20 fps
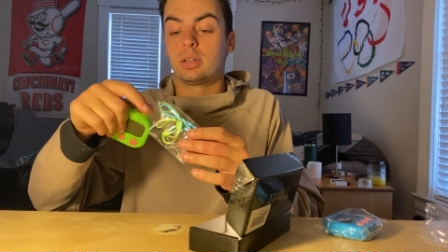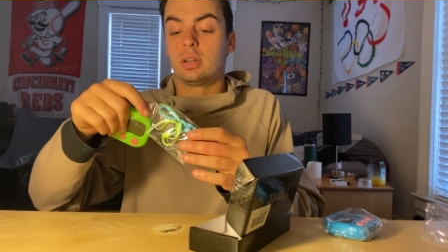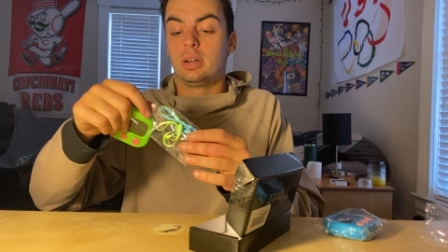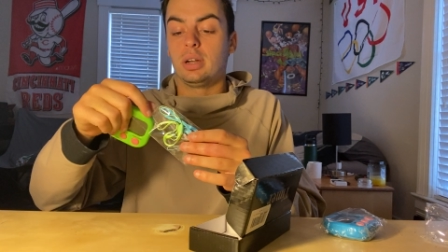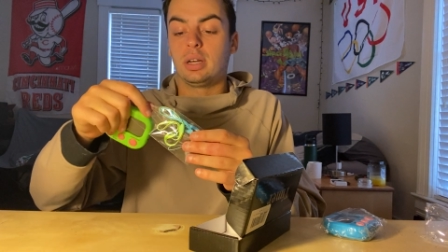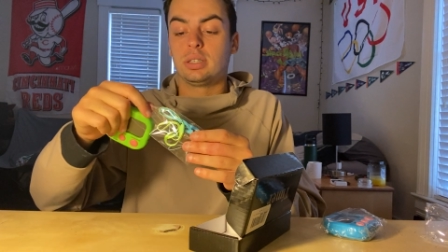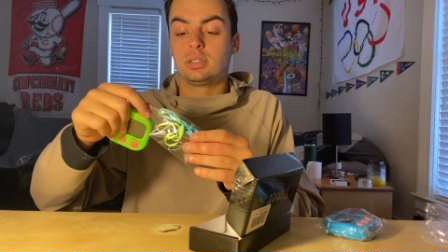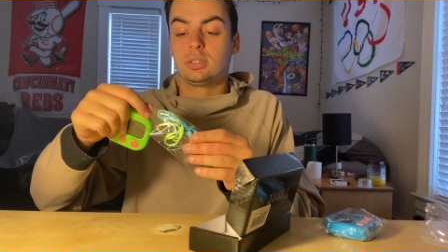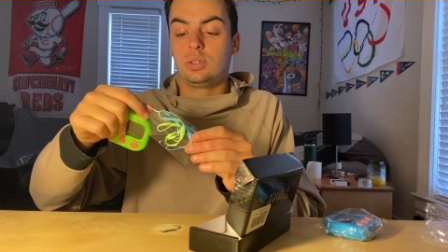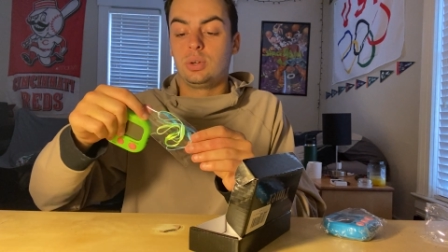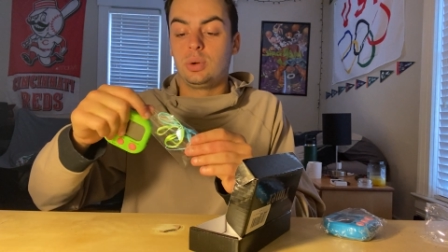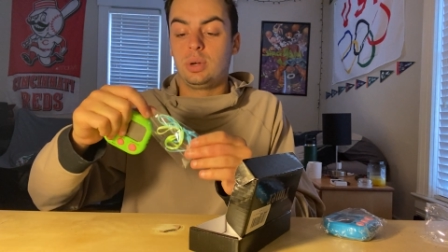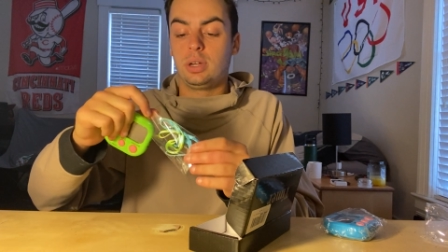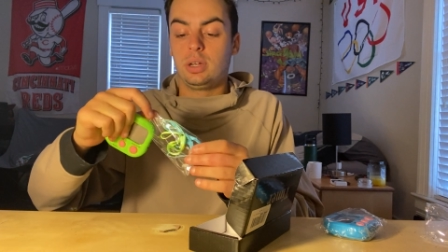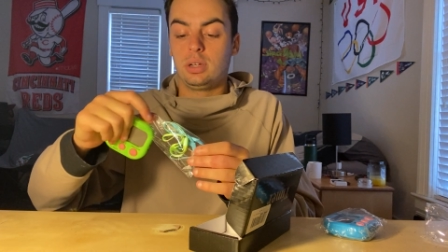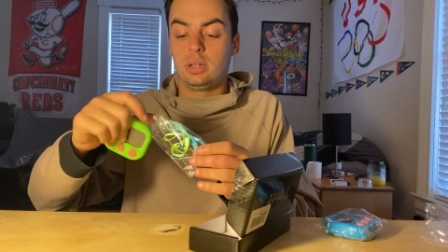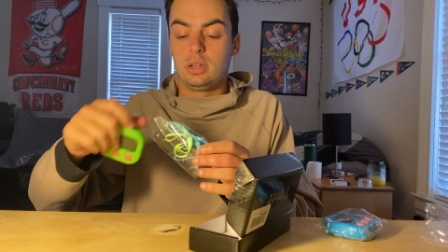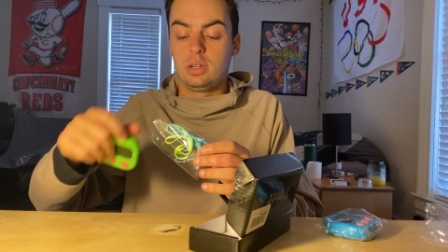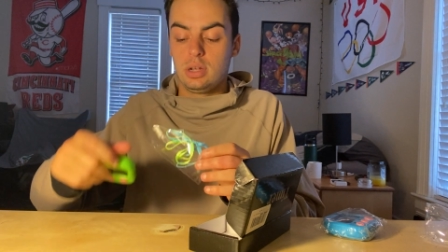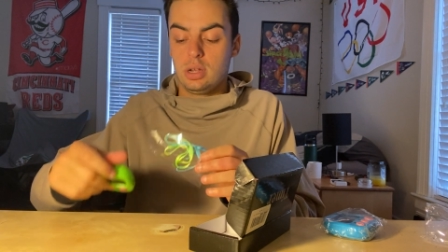connect to
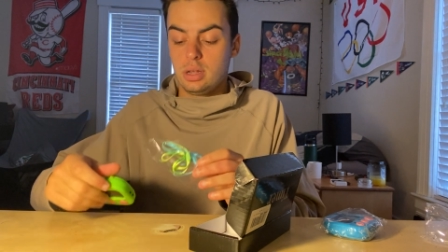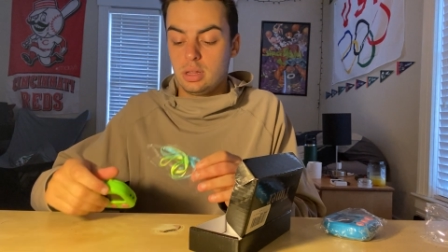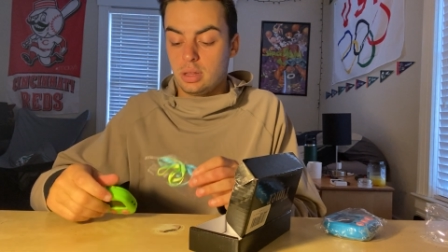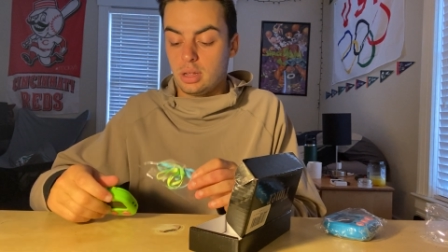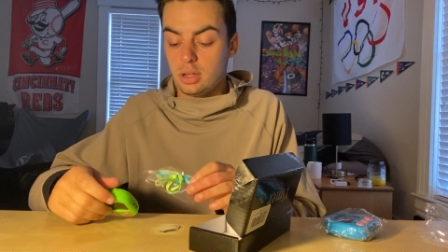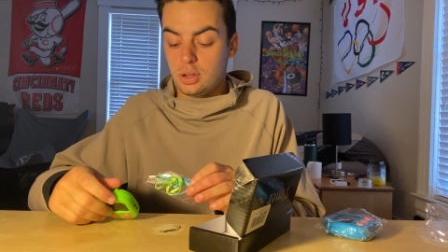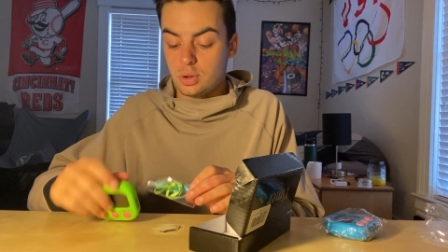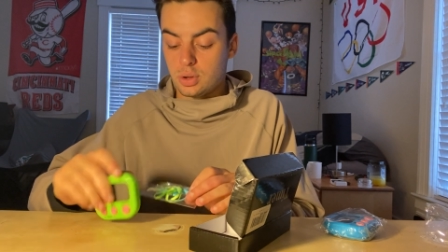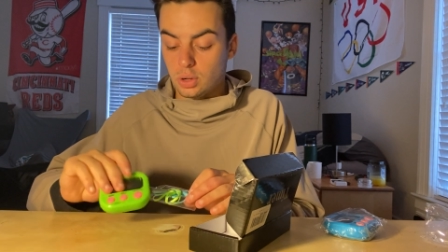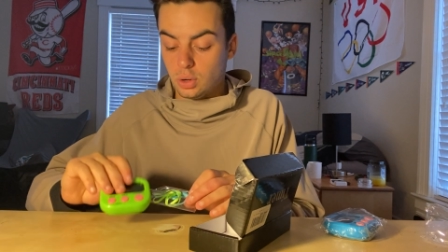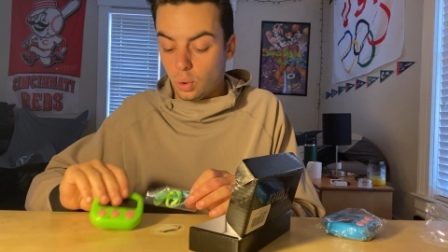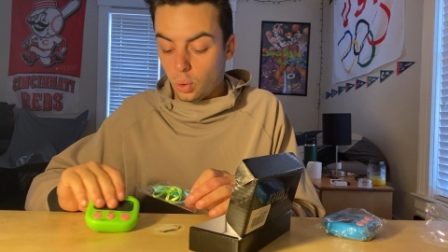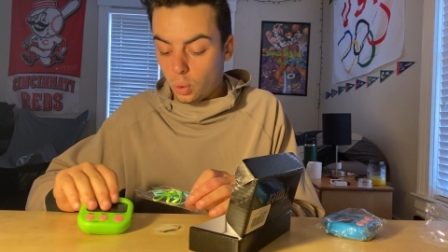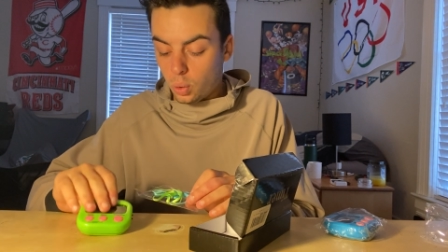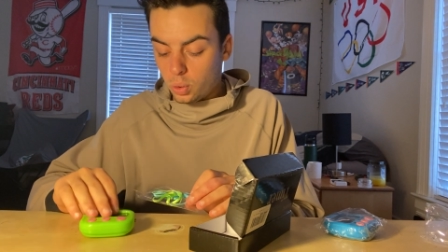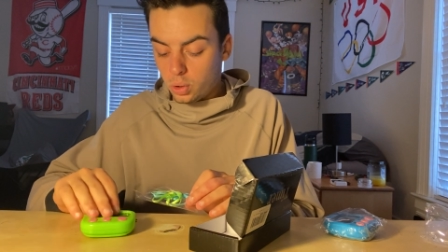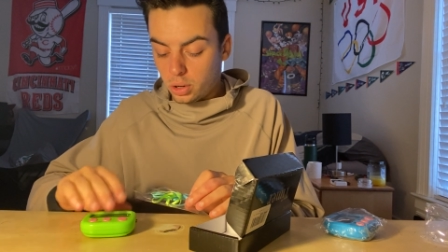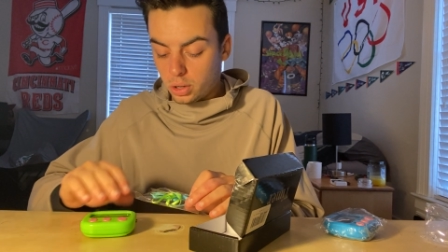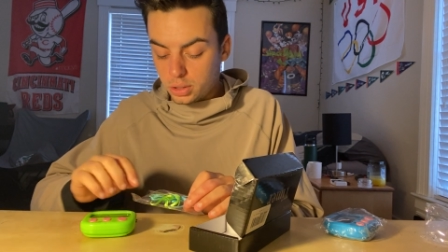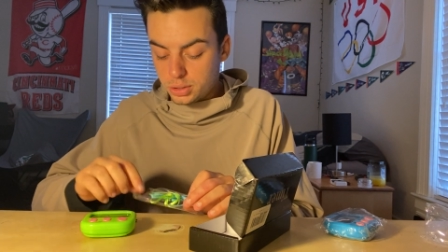it that you can
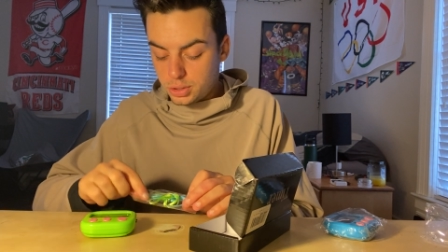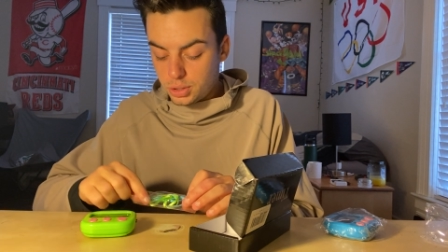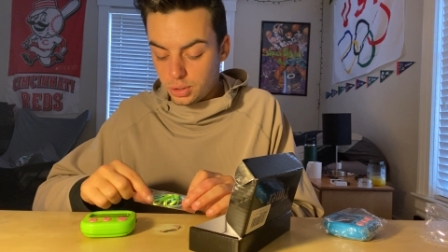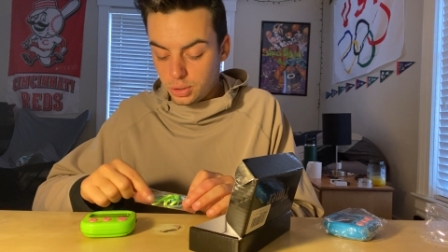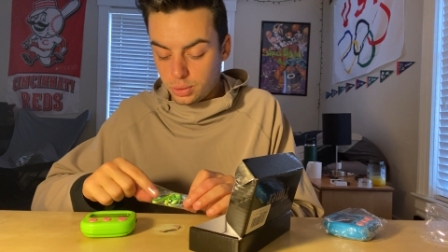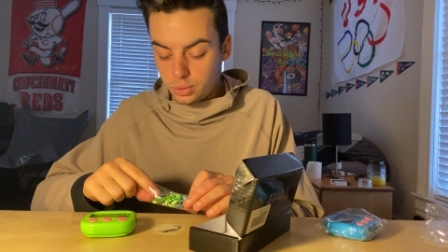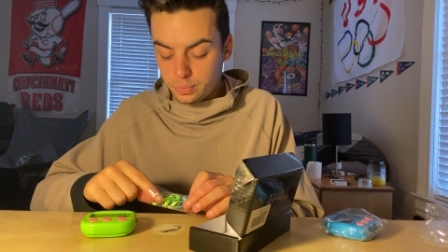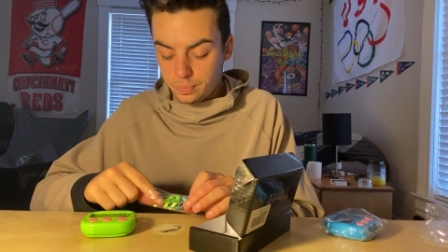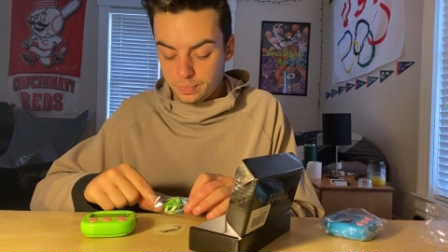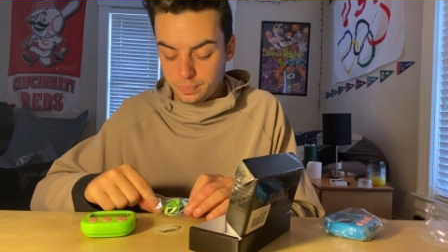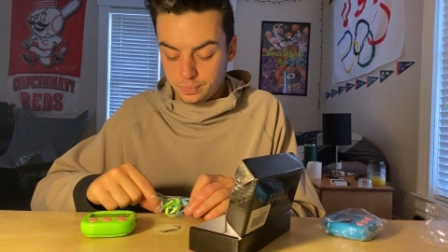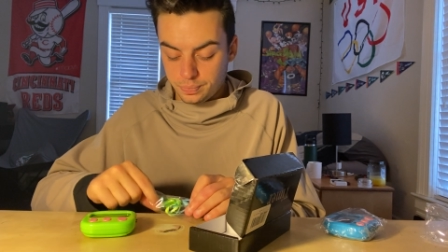hold onto.